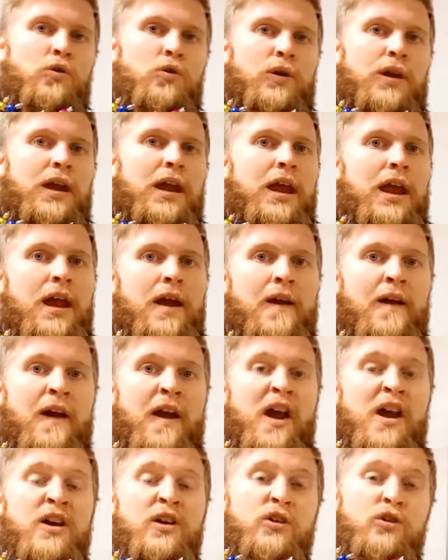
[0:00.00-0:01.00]
Okay?
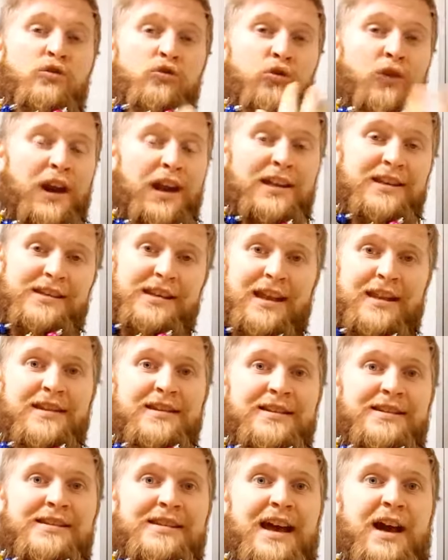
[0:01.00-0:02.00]
Great
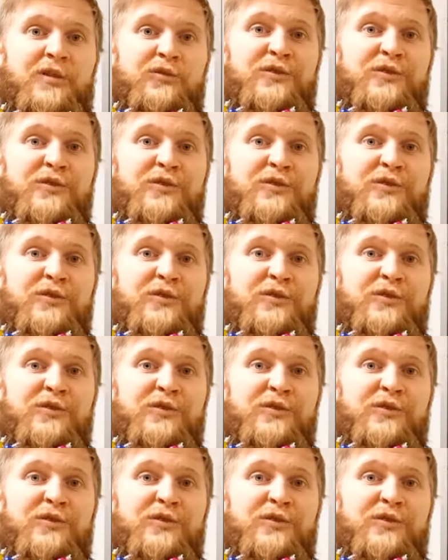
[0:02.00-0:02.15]
sentence, that,